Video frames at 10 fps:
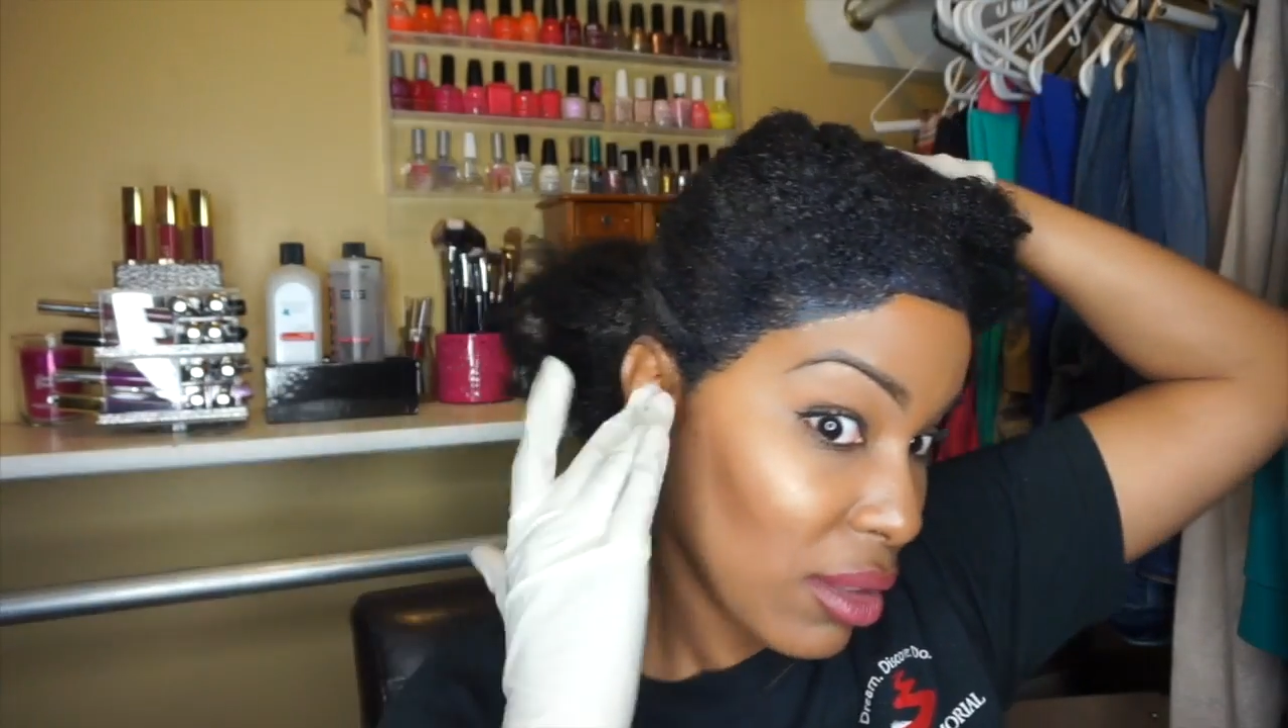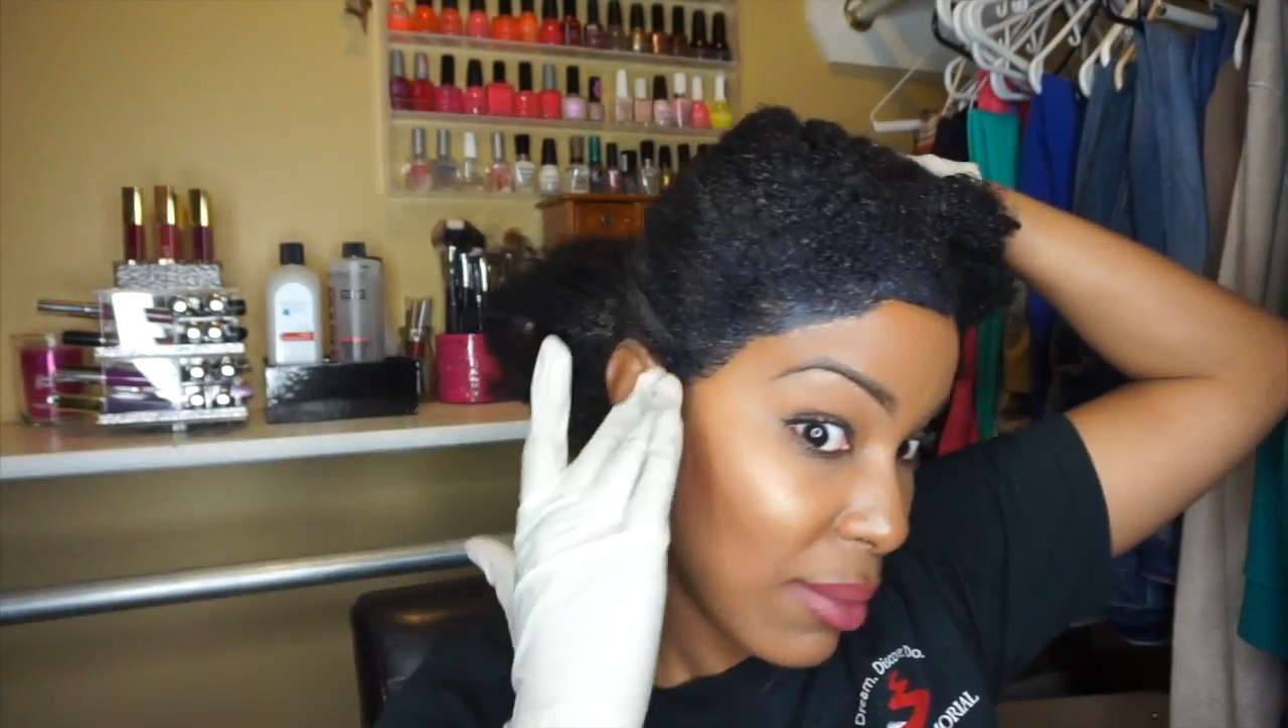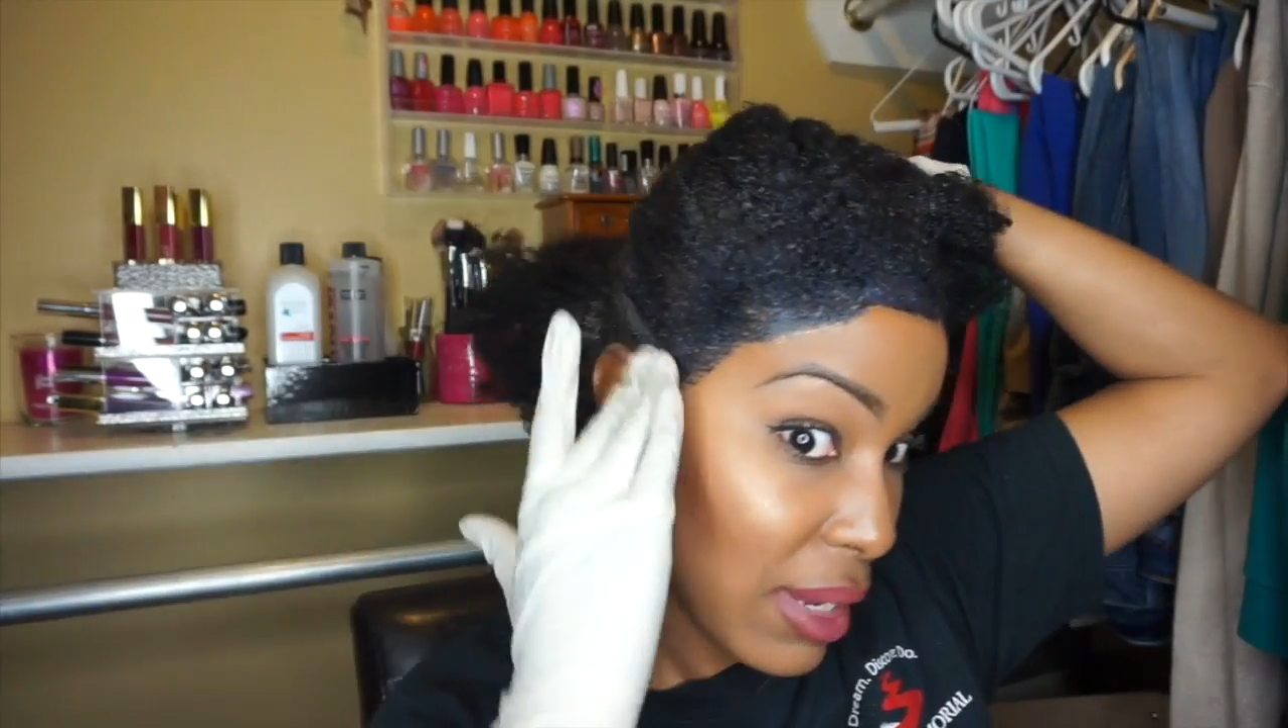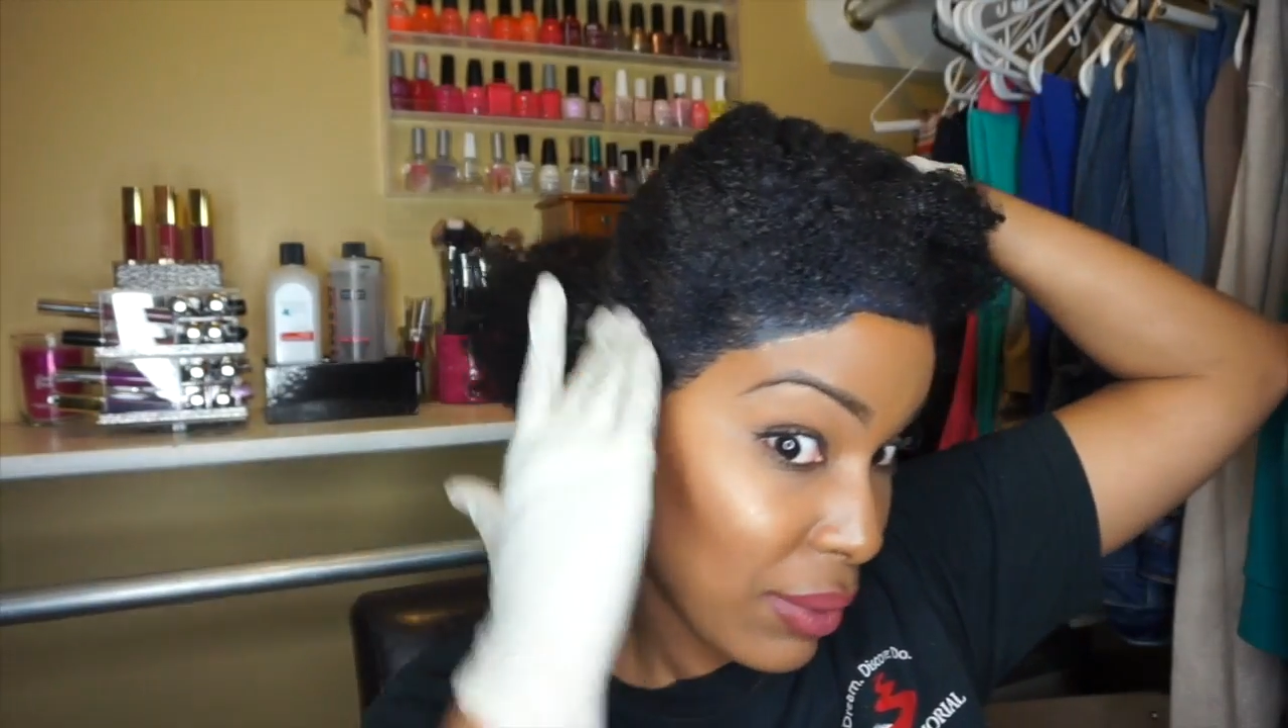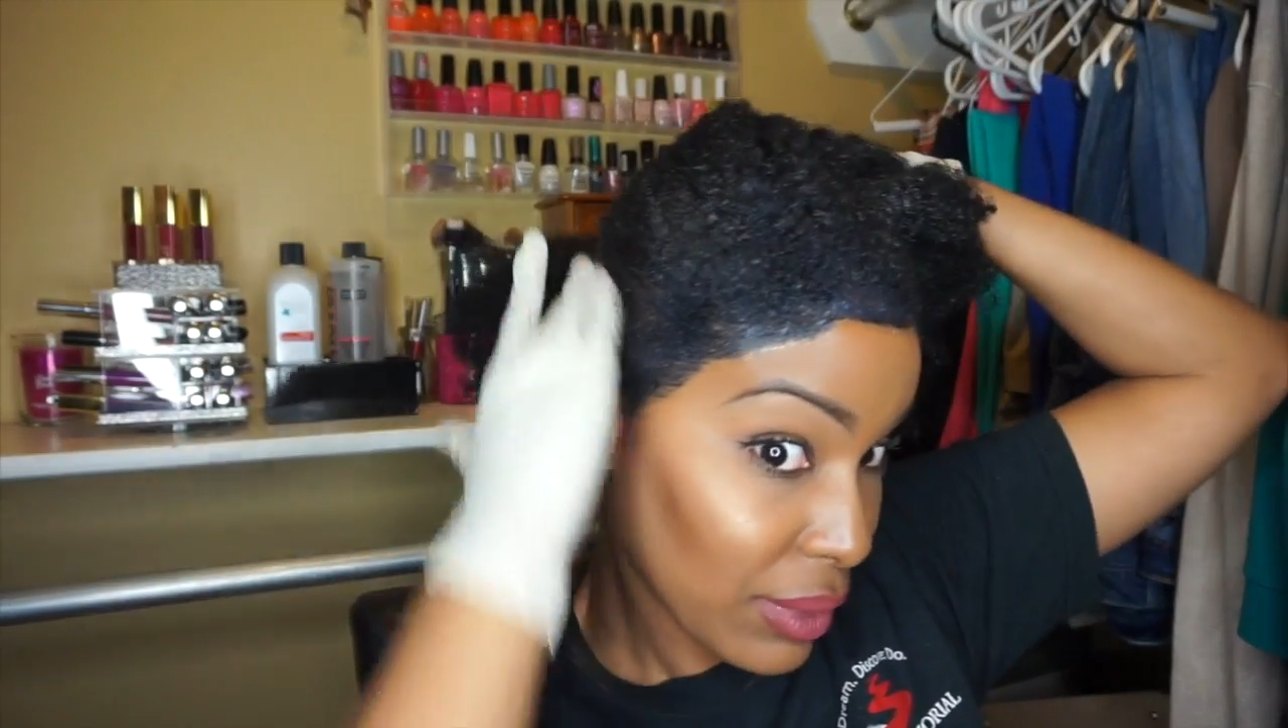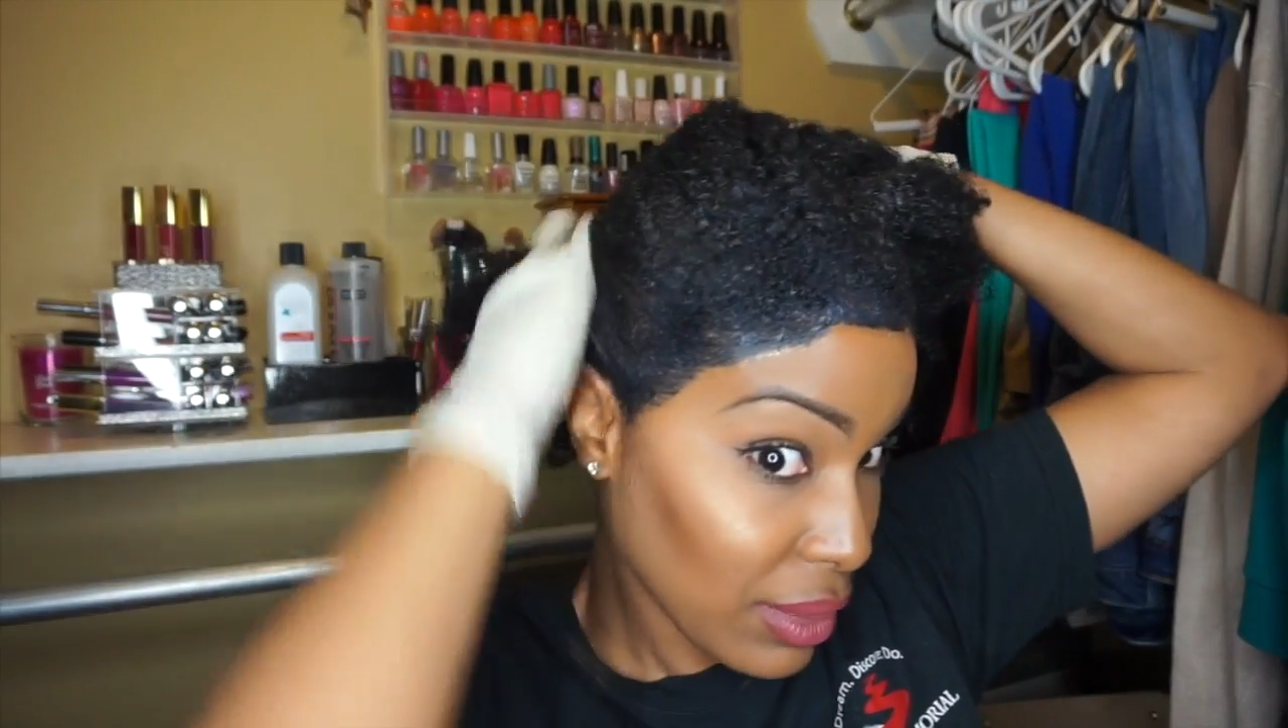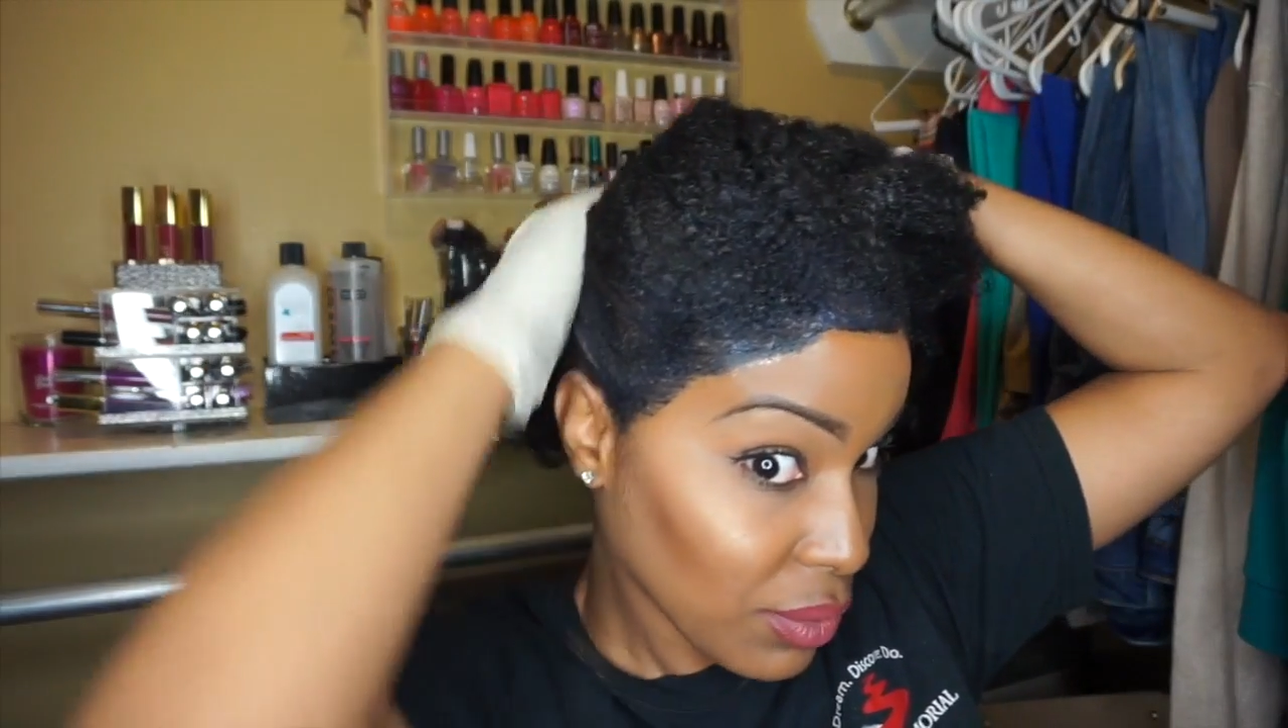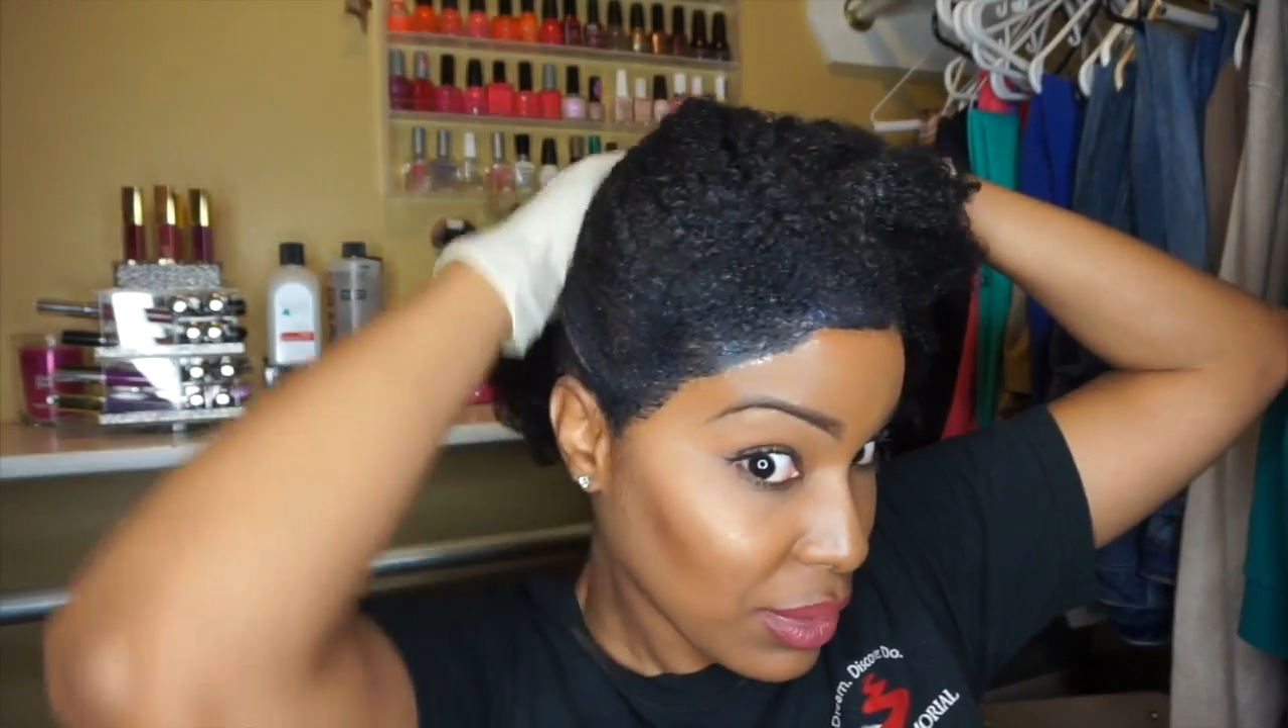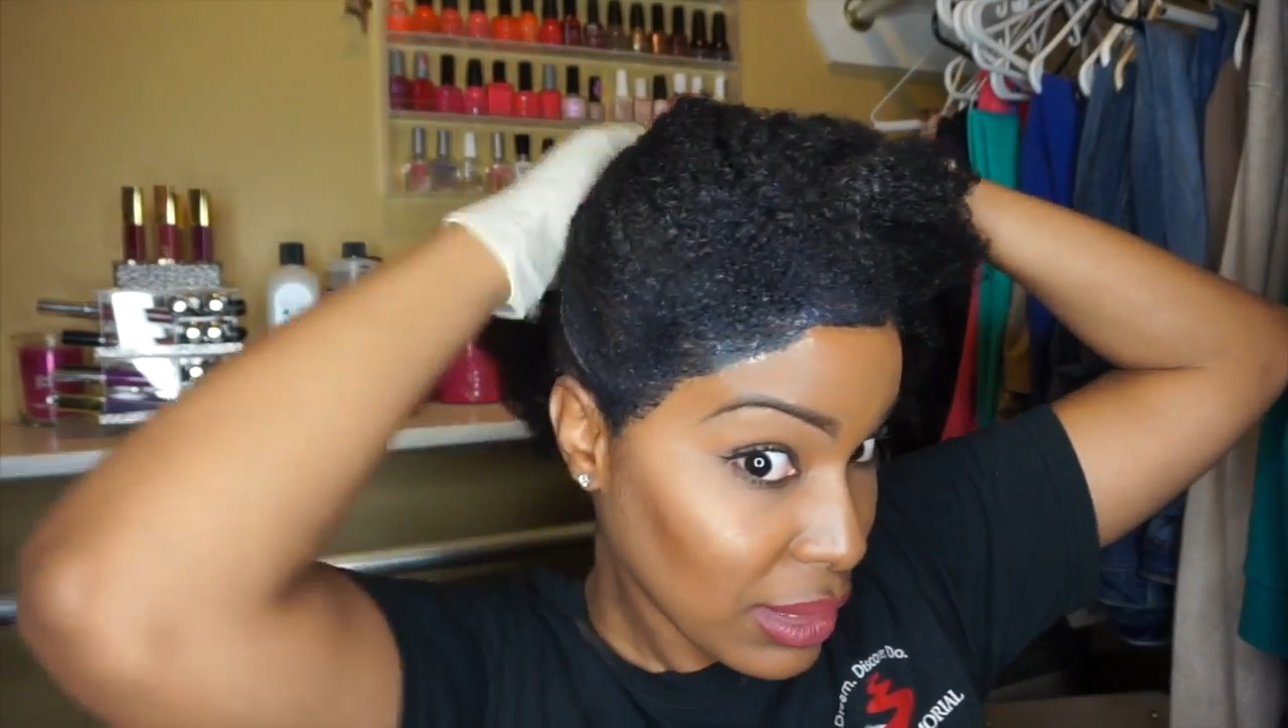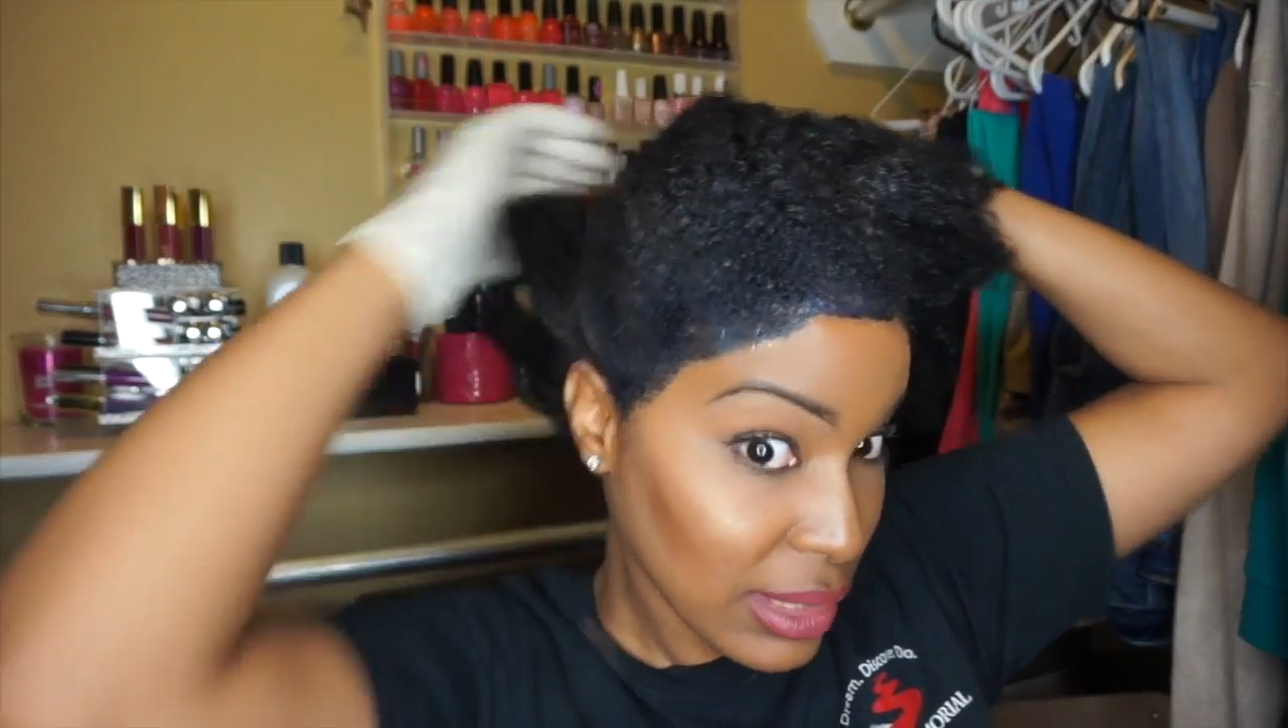amount
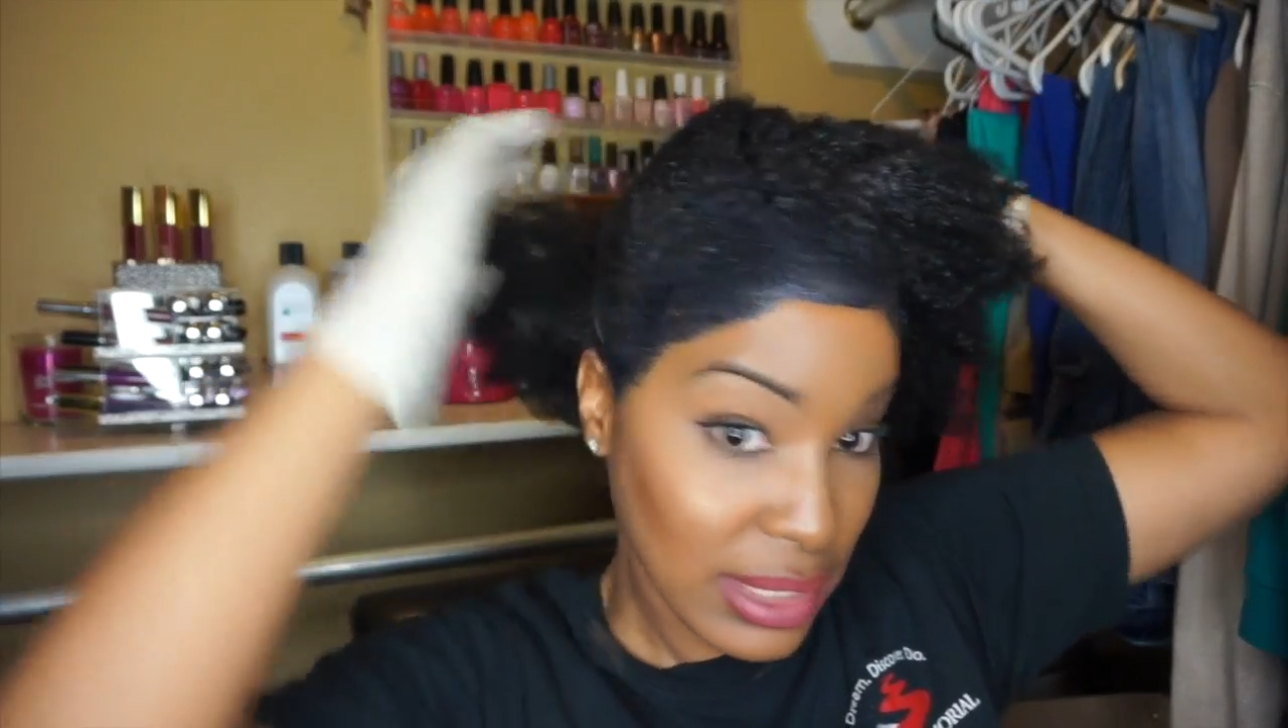can really